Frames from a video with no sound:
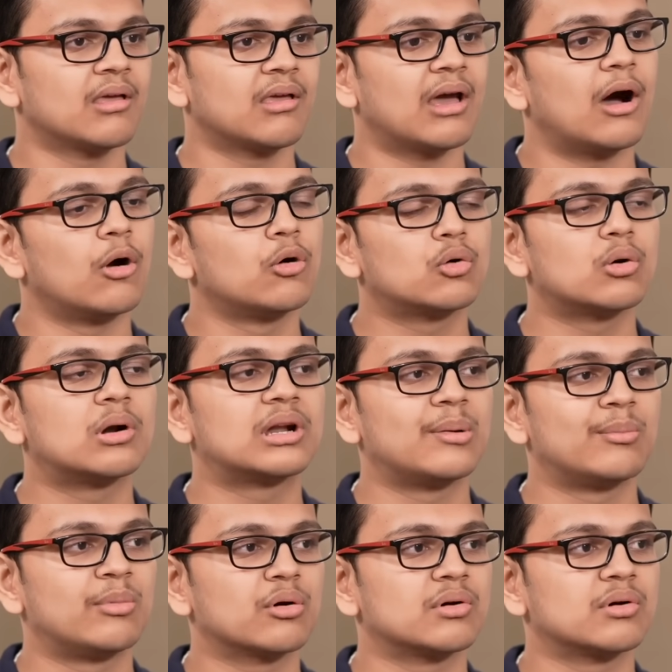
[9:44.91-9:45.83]
how to
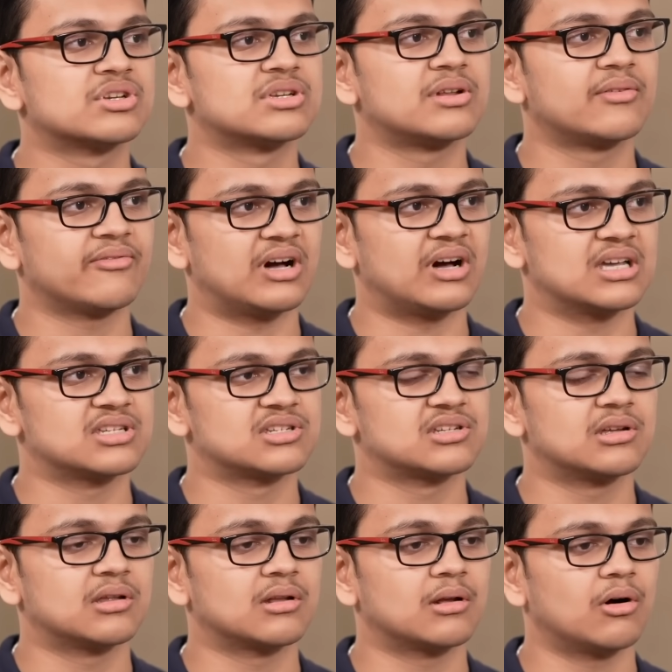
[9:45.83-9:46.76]
attempt a question
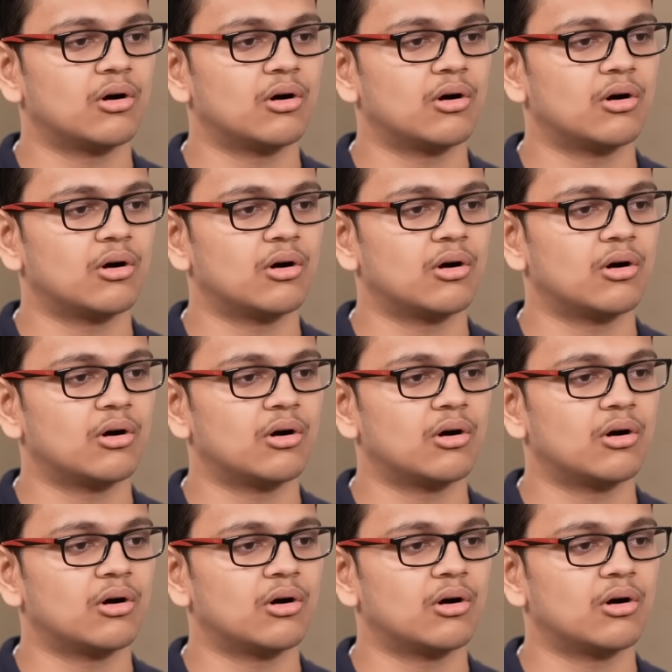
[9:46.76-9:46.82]
faster